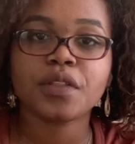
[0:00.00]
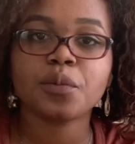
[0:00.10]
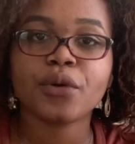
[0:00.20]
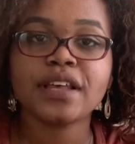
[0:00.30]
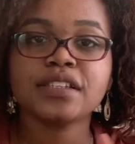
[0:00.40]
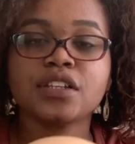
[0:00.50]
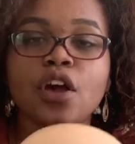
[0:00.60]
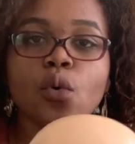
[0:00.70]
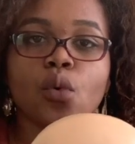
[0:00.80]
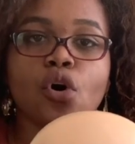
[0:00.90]
their breast,
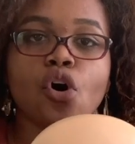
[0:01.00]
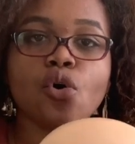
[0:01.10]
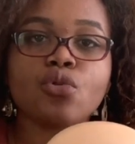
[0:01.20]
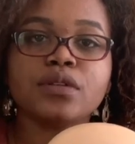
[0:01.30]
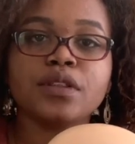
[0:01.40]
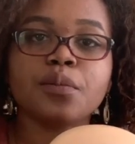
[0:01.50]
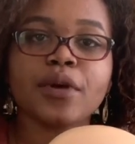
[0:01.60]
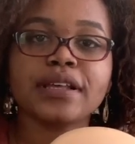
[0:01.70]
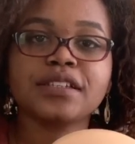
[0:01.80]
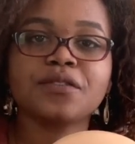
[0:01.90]
will hold the
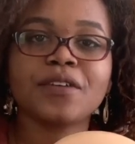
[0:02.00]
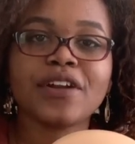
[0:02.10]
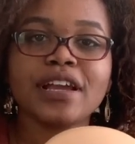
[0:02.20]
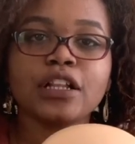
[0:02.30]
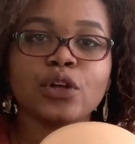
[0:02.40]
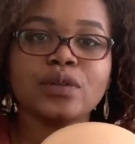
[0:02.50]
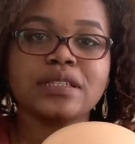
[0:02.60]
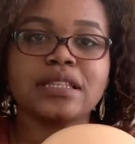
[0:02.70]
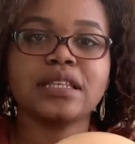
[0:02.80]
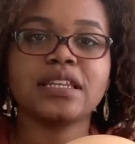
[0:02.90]
breast very close
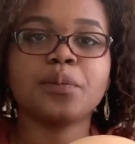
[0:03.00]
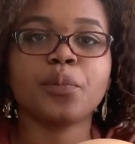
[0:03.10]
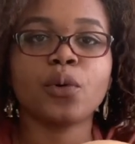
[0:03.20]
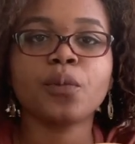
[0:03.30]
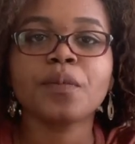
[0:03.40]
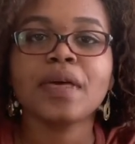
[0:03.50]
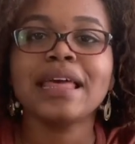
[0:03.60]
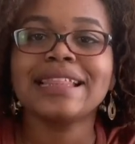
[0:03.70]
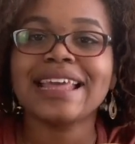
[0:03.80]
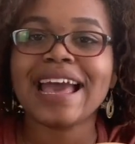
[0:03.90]
to the nipple.
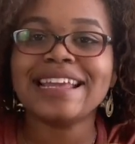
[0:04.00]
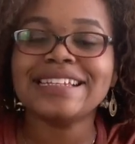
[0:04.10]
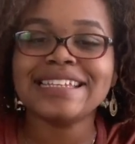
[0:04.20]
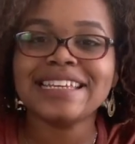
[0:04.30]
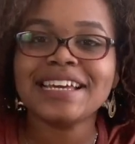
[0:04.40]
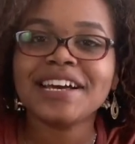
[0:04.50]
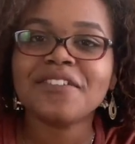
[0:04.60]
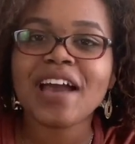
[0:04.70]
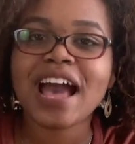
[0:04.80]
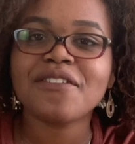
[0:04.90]
The idea
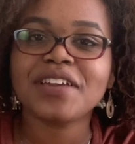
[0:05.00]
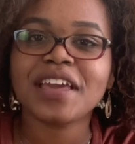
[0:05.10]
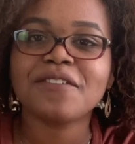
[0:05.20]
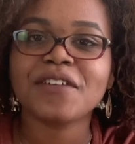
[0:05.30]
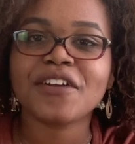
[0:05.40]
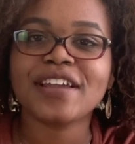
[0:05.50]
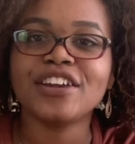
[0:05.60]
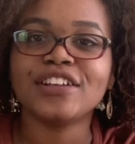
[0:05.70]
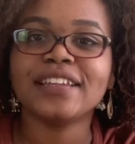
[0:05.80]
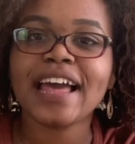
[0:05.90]
of having a very
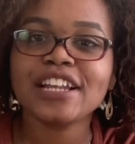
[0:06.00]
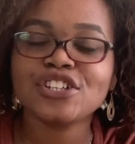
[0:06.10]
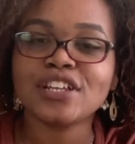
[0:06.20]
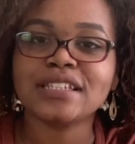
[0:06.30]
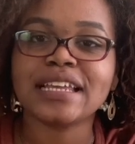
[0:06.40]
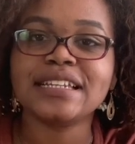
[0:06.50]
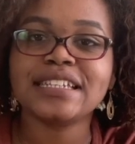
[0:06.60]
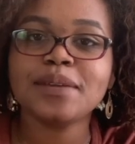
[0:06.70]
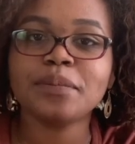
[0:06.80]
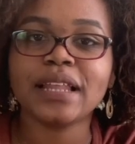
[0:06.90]
good latch is a
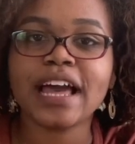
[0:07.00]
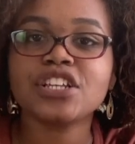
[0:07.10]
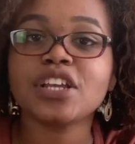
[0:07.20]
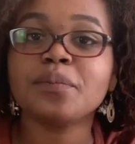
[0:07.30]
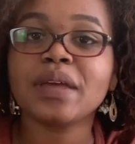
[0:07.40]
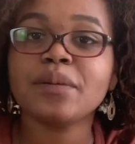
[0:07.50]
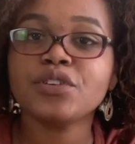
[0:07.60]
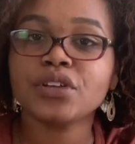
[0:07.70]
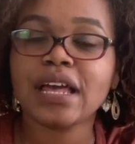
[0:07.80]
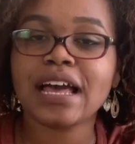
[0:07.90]
deep latch, and baby
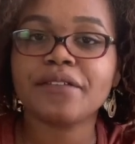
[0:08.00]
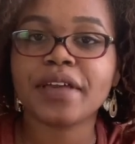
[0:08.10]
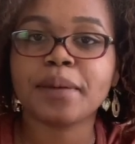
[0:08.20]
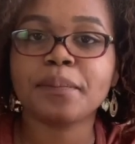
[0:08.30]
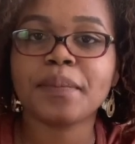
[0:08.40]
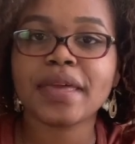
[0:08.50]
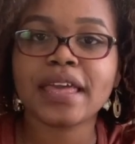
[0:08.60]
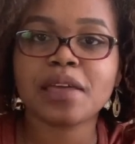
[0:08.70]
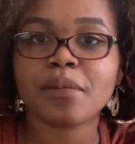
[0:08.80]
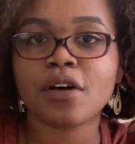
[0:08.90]
should have a
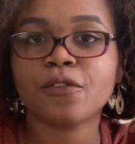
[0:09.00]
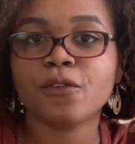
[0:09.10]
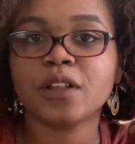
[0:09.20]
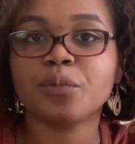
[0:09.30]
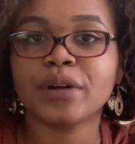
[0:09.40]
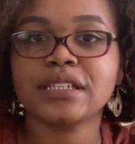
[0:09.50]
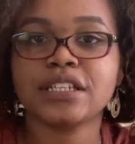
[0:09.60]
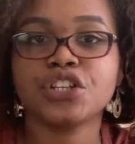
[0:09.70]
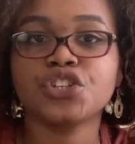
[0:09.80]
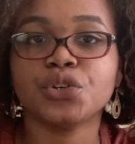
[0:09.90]
big mouthful of breast
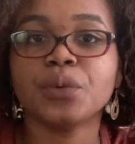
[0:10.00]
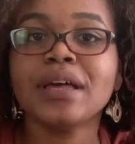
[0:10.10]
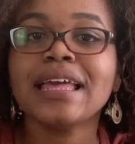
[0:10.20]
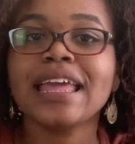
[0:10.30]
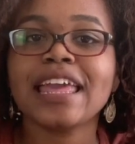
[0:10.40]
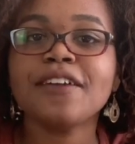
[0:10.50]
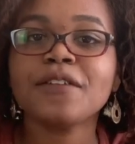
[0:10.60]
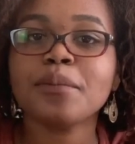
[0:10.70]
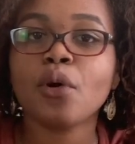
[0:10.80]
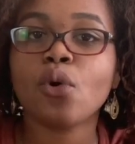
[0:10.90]
tissue. If
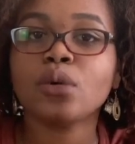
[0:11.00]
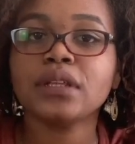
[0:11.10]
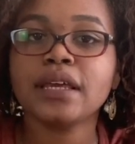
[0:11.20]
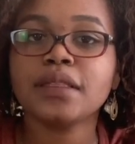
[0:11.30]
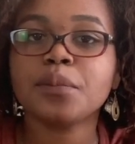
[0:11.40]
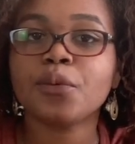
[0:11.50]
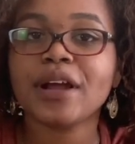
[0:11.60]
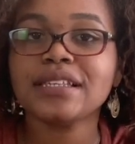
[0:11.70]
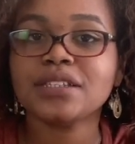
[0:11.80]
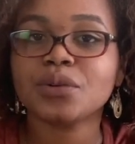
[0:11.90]
I'm holding the
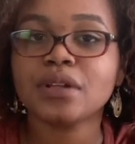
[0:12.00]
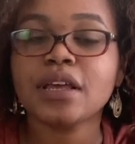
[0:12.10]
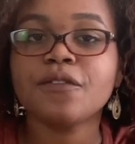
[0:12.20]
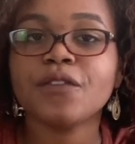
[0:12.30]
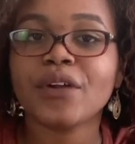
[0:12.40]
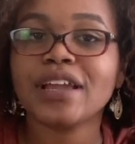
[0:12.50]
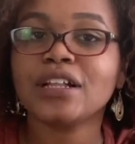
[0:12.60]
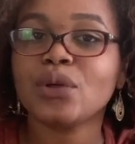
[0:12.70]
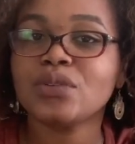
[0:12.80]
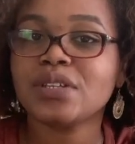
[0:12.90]
breast very
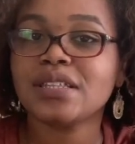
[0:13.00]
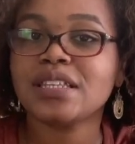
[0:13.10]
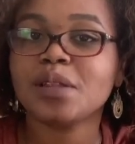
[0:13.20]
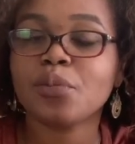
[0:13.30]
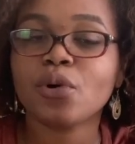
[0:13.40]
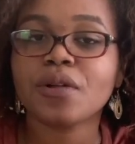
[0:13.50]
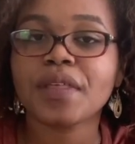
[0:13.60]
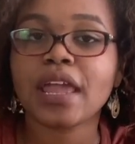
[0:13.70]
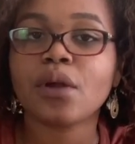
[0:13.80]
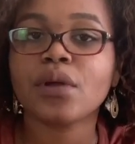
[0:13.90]
close to the nipple or
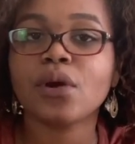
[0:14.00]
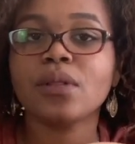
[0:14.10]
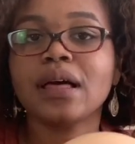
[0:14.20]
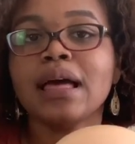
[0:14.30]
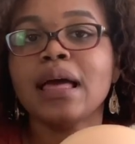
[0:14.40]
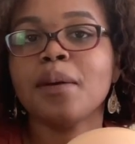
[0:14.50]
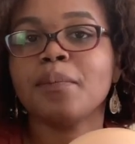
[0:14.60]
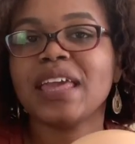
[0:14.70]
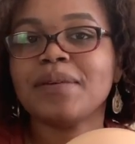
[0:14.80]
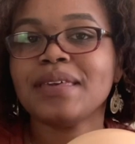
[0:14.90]
the areola,
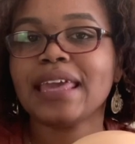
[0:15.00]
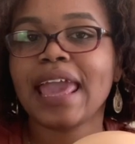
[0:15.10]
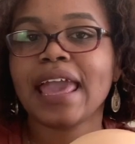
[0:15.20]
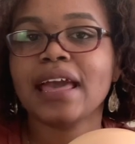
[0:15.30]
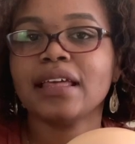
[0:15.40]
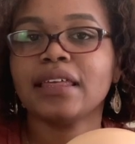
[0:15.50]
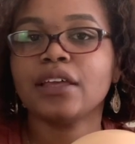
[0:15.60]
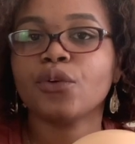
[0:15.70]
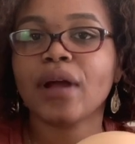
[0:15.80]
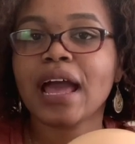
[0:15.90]
baby
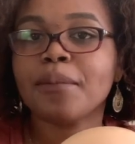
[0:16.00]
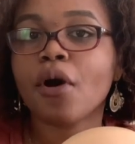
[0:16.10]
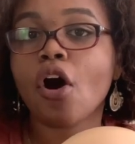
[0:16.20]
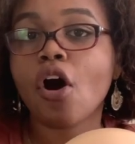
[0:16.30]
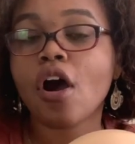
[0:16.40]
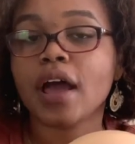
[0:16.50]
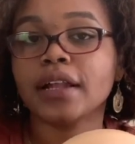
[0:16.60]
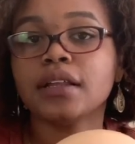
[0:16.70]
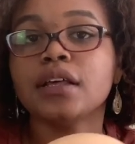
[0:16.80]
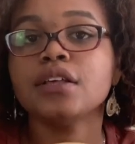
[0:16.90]
can't grab
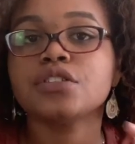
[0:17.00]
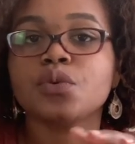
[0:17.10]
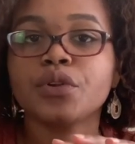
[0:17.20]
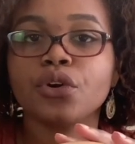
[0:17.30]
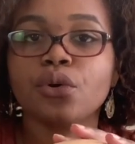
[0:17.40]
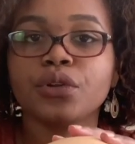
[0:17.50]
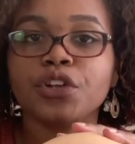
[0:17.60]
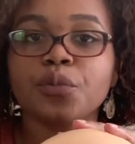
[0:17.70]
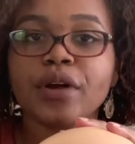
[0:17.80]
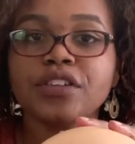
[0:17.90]
on. So when you're
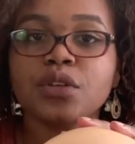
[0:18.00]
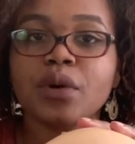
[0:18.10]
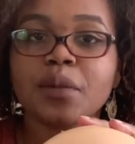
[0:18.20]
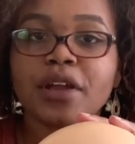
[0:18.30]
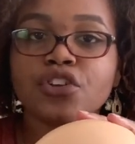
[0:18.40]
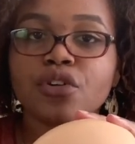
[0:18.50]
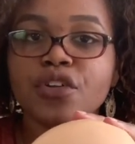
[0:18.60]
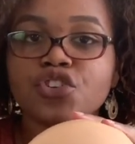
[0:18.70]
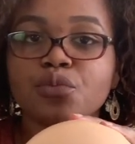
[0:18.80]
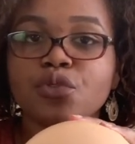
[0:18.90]
holding your breast, you want to make sure
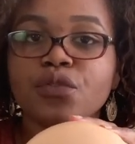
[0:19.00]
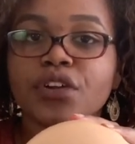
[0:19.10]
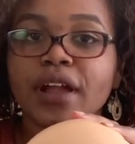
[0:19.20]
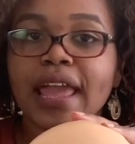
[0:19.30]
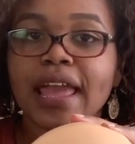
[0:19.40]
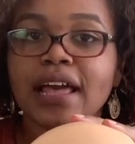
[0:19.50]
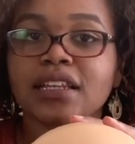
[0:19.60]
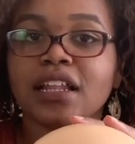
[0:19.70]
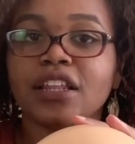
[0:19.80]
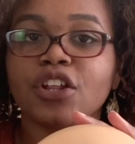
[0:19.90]
that you move your
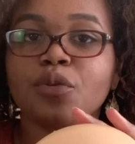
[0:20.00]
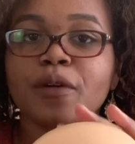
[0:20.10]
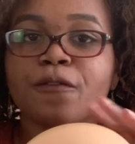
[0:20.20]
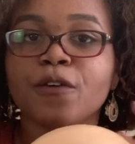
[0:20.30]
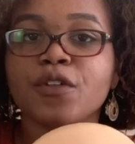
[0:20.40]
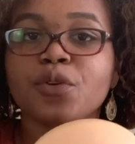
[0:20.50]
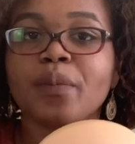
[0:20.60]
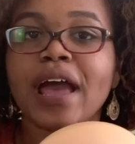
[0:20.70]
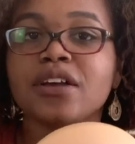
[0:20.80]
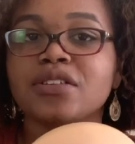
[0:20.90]
hand a little bit further
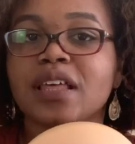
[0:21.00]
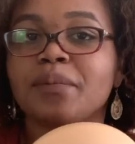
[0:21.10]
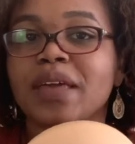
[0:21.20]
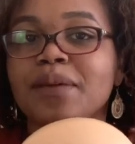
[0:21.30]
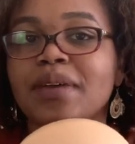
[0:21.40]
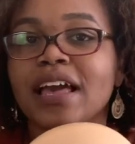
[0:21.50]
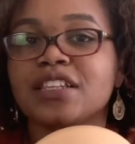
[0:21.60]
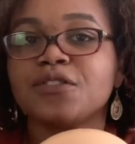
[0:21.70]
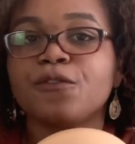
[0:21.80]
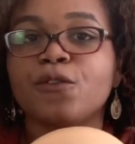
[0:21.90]
back so that baby
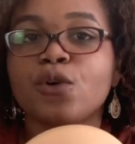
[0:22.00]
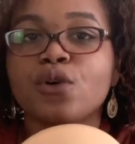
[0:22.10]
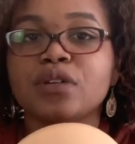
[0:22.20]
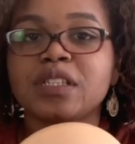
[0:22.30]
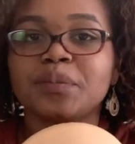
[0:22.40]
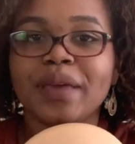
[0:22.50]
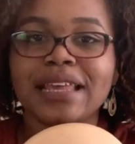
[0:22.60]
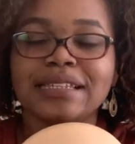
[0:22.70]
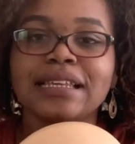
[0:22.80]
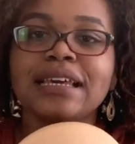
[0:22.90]
has full
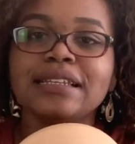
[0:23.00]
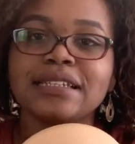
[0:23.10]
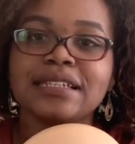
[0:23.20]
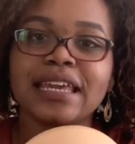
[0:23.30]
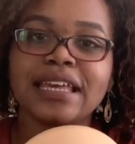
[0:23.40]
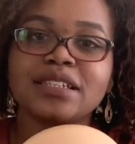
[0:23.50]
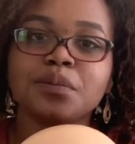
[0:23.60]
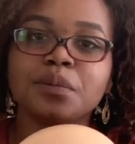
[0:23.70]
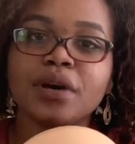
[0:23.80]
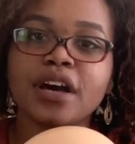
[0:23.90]
space to take as
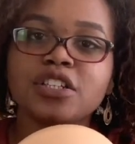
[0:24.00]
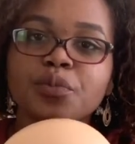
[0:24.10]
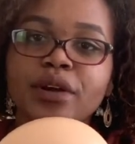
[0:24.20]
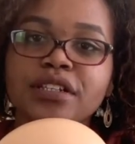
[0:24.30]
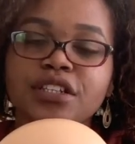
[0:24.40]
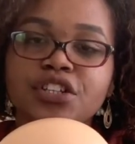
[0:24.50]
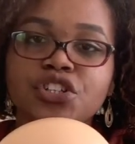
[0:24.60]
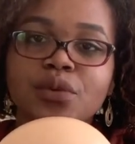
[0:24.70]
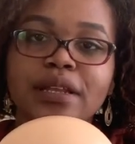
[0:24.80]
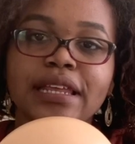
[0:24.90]
much breast
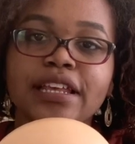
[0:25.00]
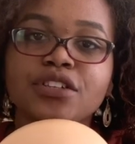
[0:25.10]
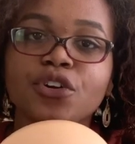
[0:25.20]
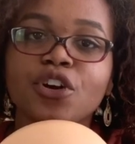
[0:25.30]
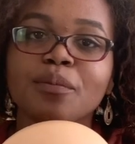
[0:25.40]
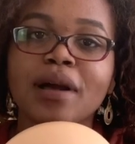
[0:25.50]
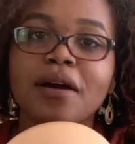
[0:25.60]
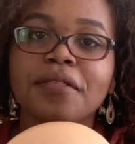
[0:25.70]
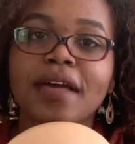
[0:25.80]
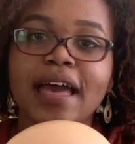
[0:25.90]
tissue in his or her
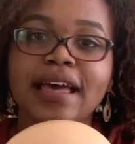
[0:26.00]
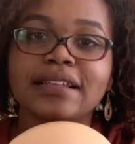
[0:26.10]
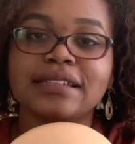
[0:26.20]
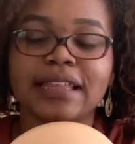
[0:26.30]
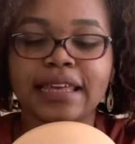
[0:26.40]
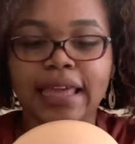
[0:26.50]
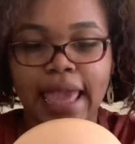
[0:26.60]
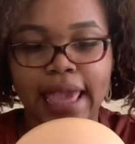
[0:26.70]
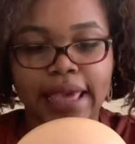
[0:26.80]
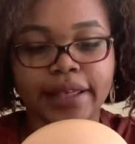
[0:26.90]
mouth as they
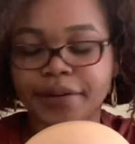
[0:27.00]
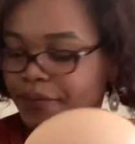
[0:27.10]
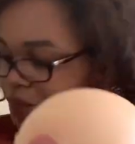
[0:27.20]
can.